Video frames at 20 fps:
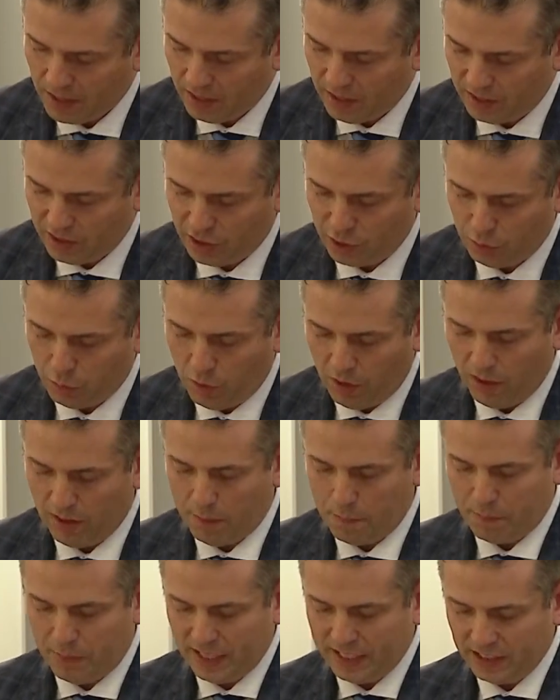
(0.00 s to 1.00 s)
This is one of
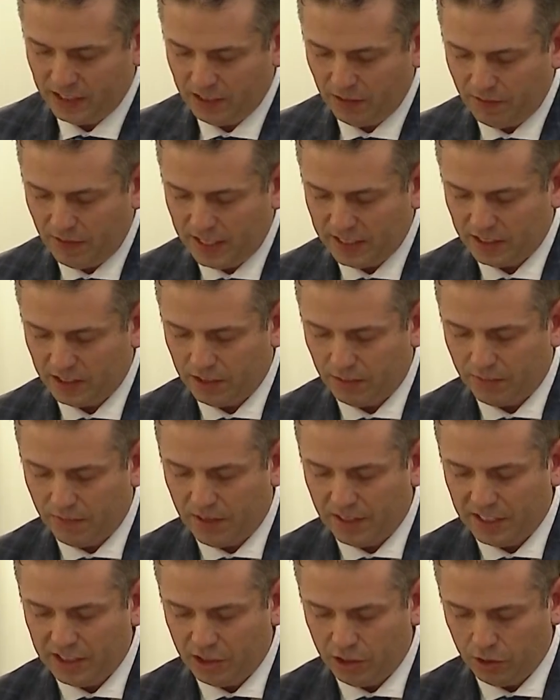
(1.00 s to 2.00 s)
the biggest events the
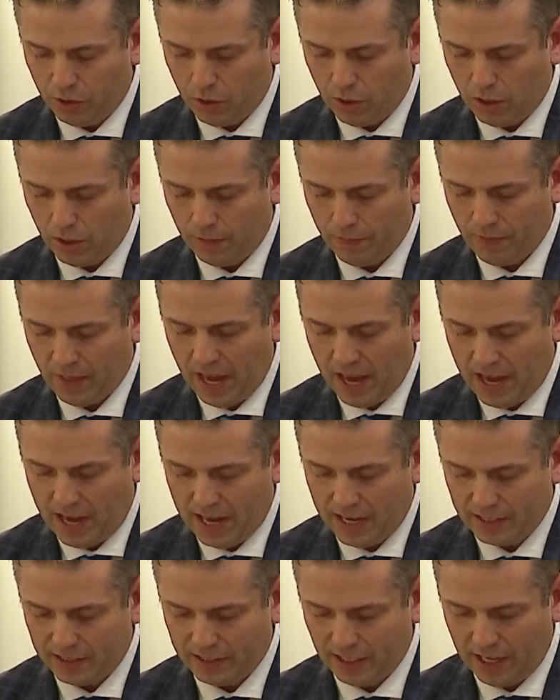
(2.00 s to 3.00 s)
Fundy Shore
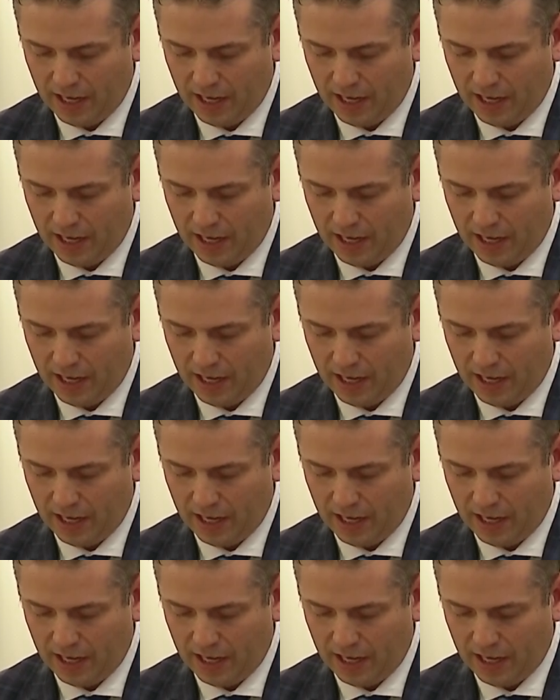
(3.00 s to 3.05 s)
has,